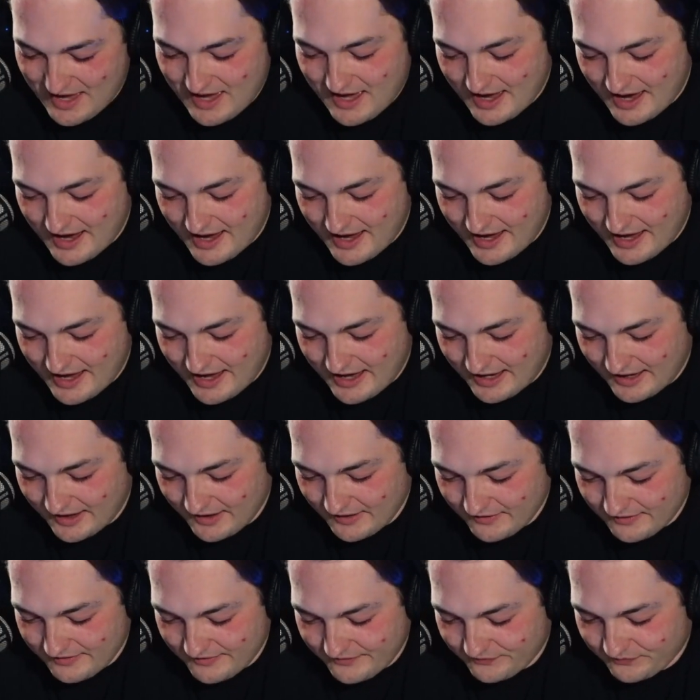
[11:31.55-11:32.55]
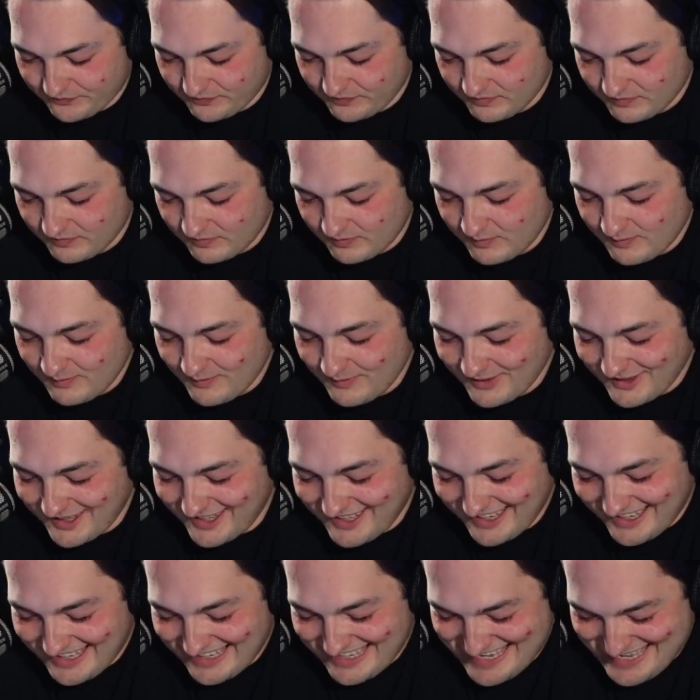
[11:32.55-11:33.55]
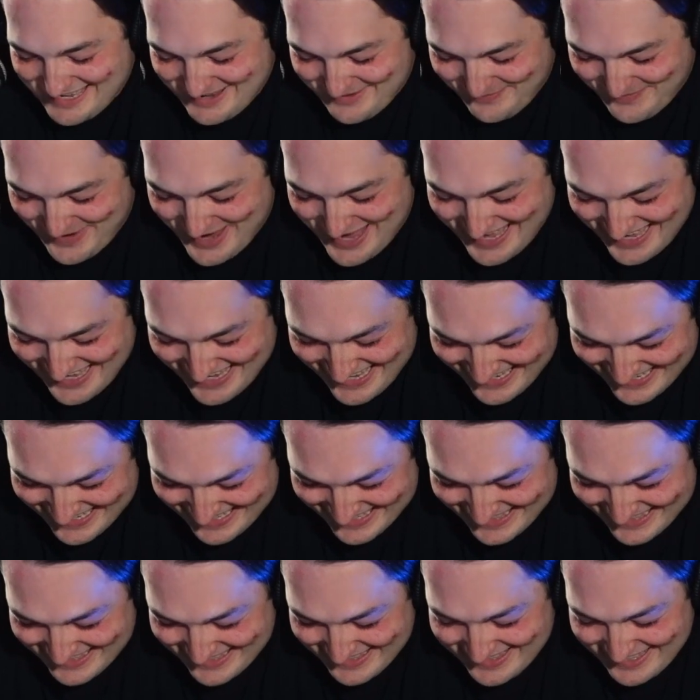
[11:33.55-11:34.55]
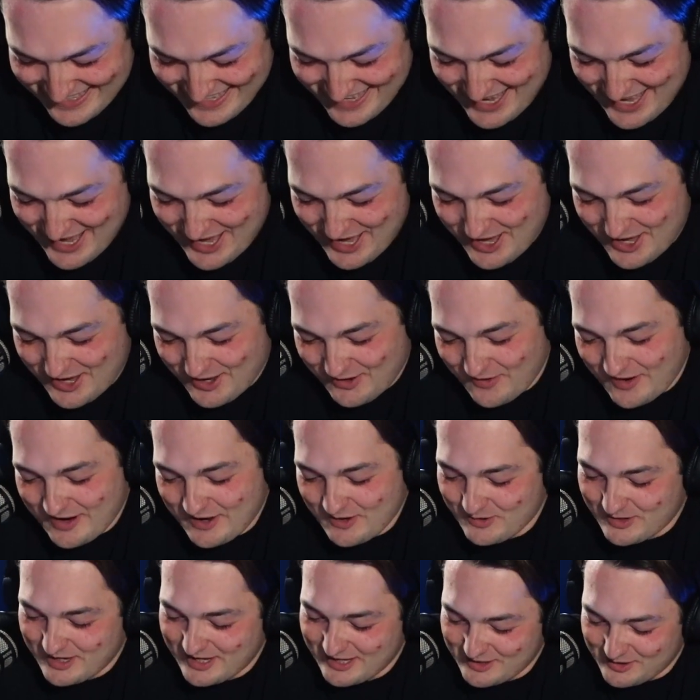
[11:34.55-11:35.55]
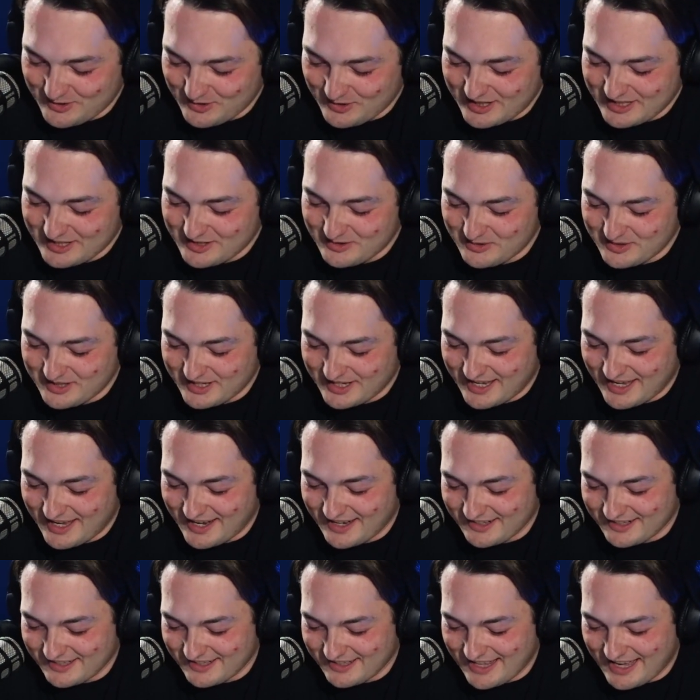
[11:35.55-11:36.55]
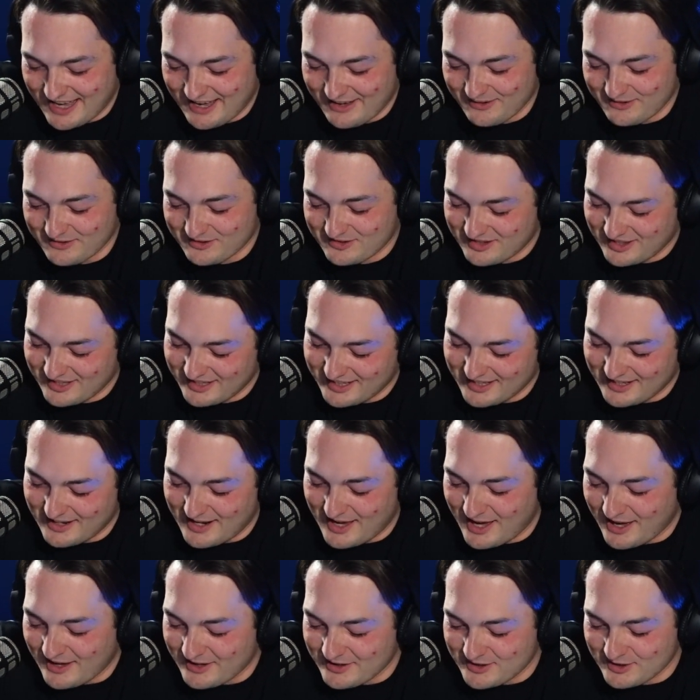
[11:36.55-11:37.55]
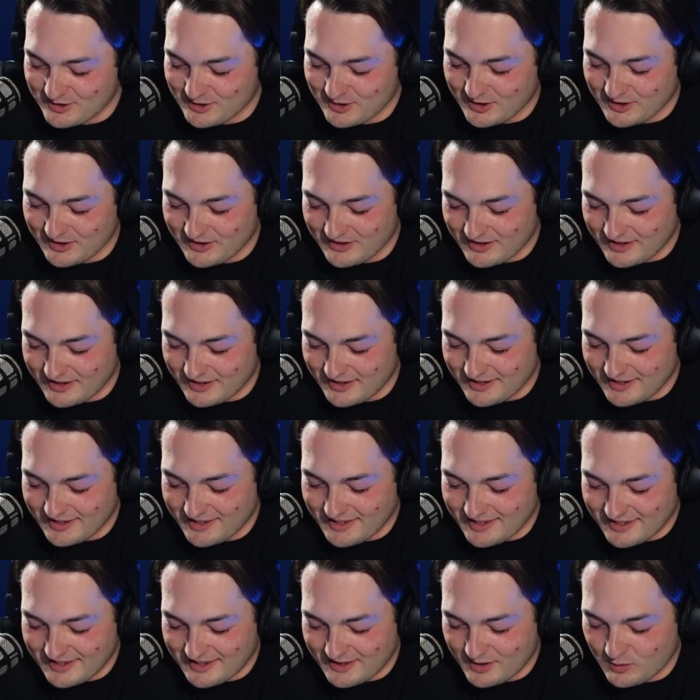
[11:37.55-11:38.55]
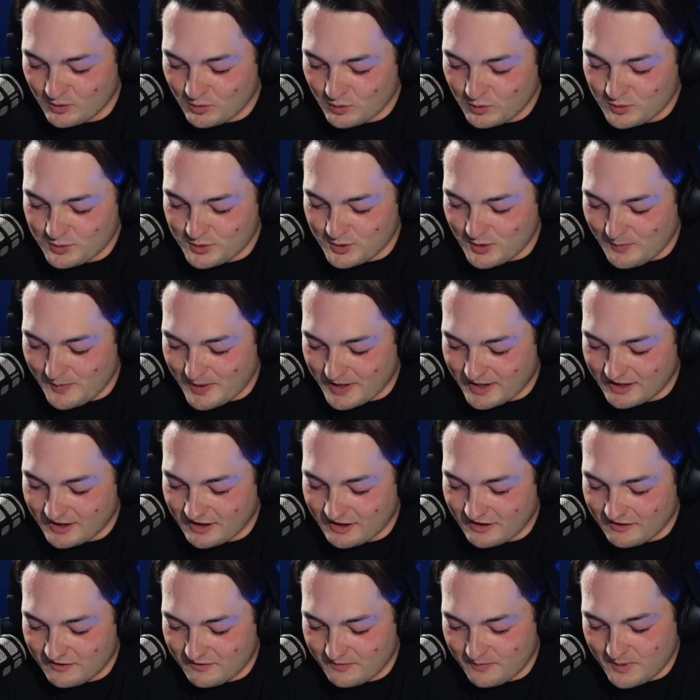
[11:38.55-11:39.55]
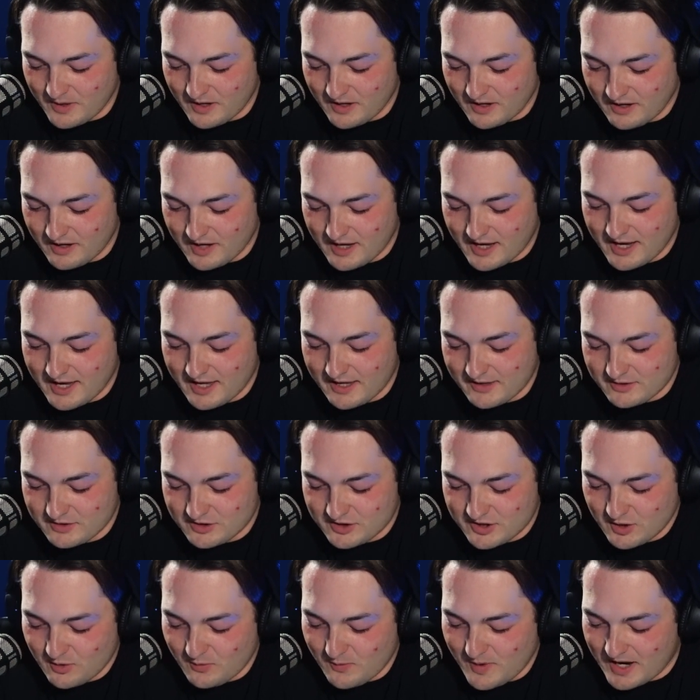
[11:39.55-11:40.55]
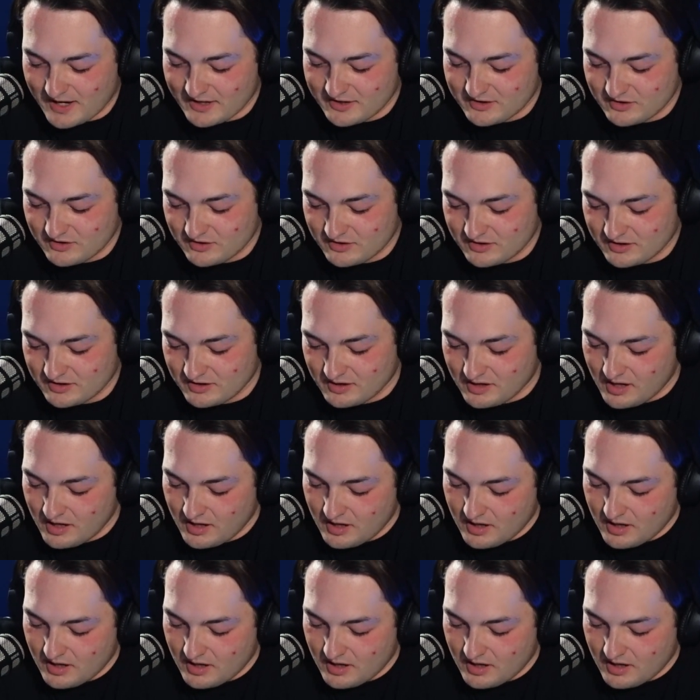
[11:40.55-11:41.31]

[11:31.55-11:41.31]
I have right, okay, so this was a character that I was thinking she's not, the role's not big enough, but it's Jill Masterson,